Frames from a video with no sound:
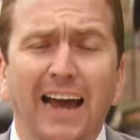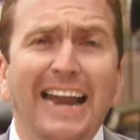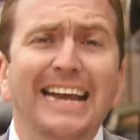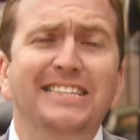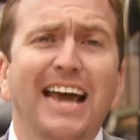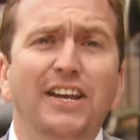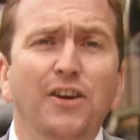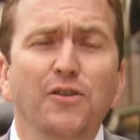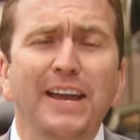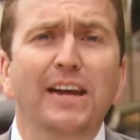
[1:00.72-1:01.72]
and each had a
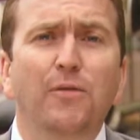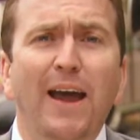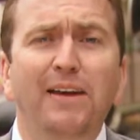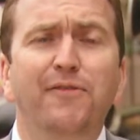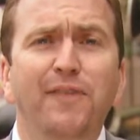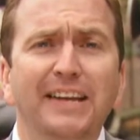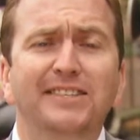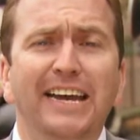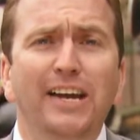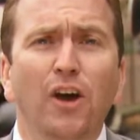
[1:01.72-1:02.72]
unique way of
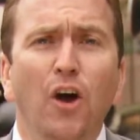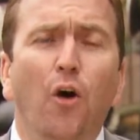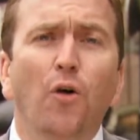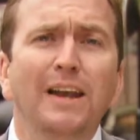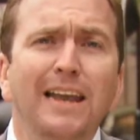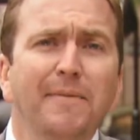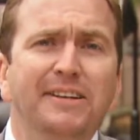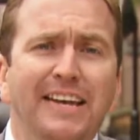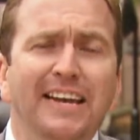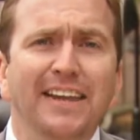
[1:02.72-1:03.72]
fixing or
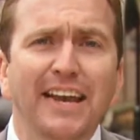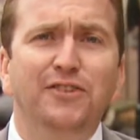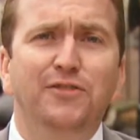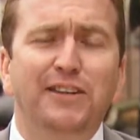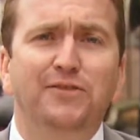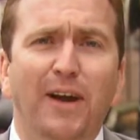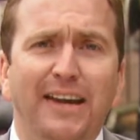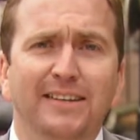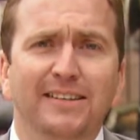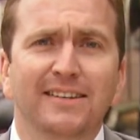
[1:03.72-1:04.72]
limiting the interest rate.